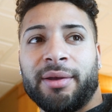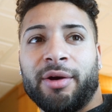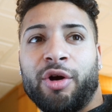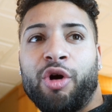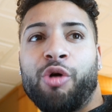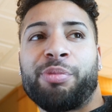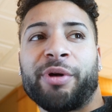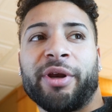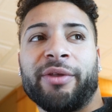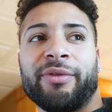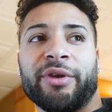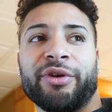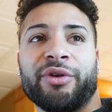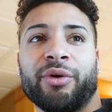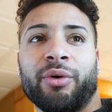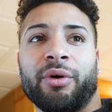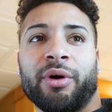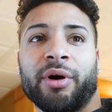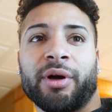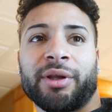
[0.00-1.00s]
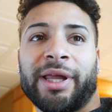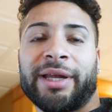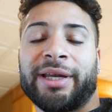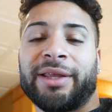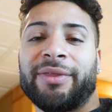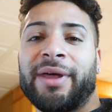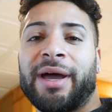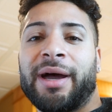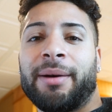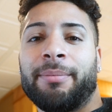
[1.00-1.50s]
opening the door,
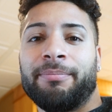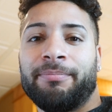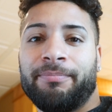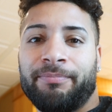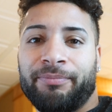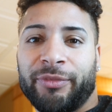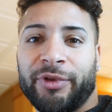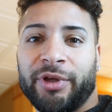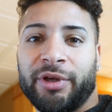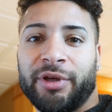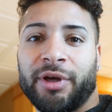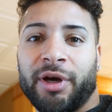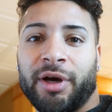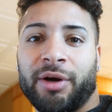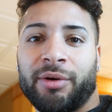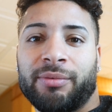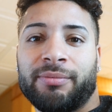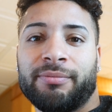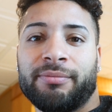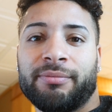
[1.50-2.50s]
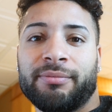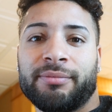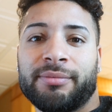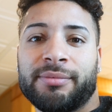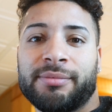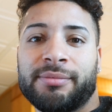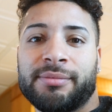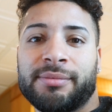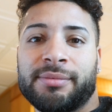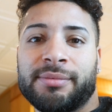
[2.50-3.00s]
letting them, you know,
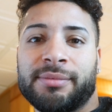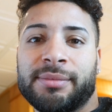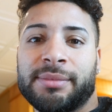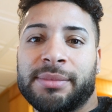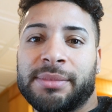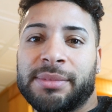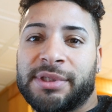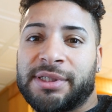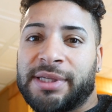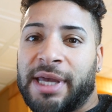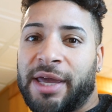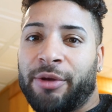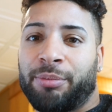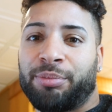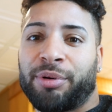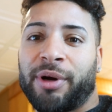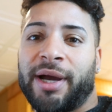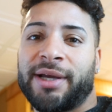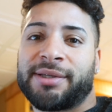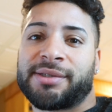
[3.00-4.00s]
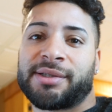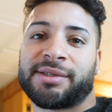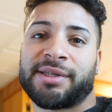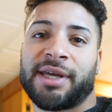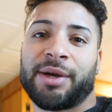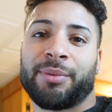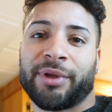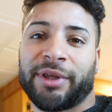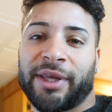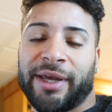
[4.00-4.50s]
say the price or
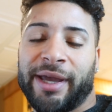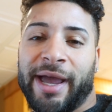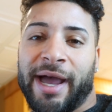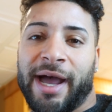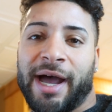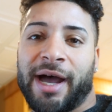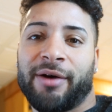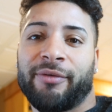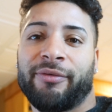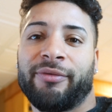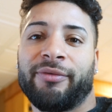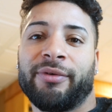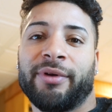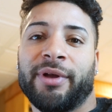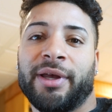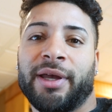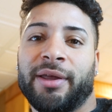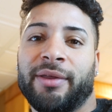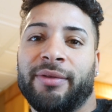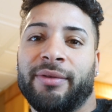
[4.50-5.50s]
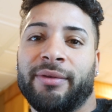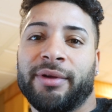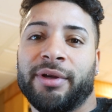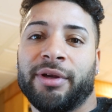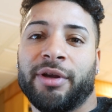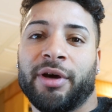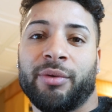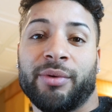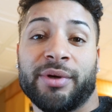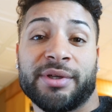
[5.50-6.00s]
say what they have,
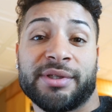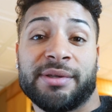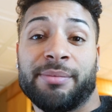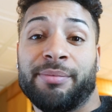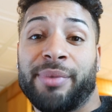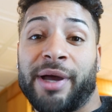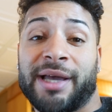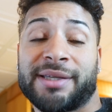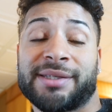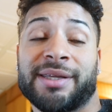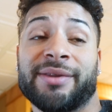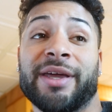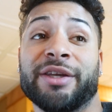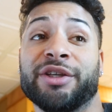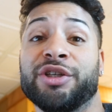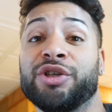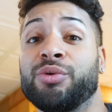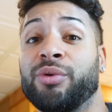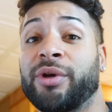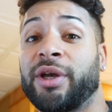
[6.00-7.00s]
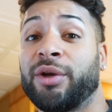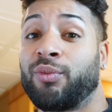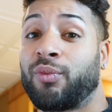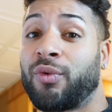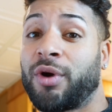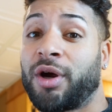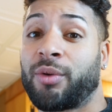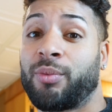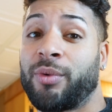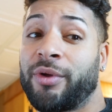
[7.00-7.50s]
you know, is the best. And then you can
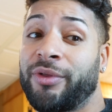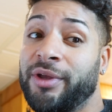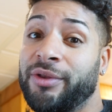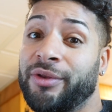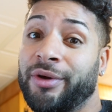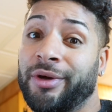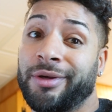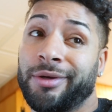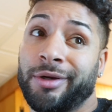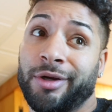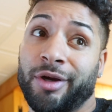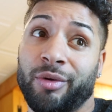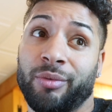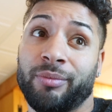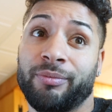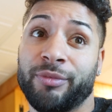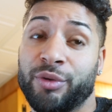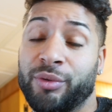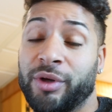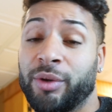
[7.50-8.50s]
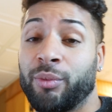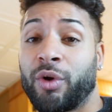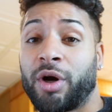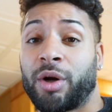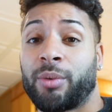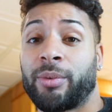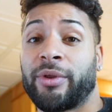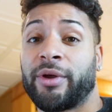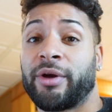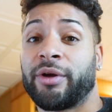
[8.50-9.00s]
work with either, you know, you can
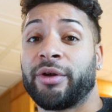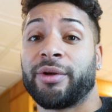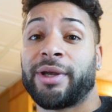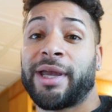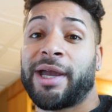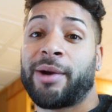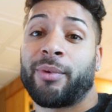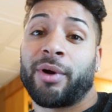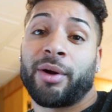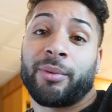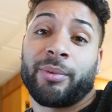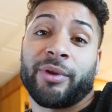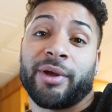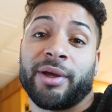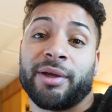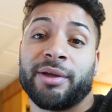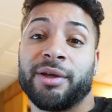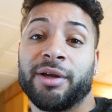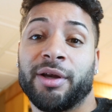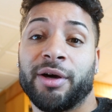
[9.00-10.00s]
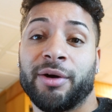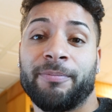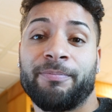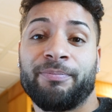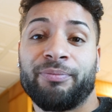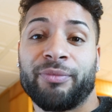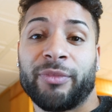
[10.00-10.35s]
work with it or you can't work with it, you know.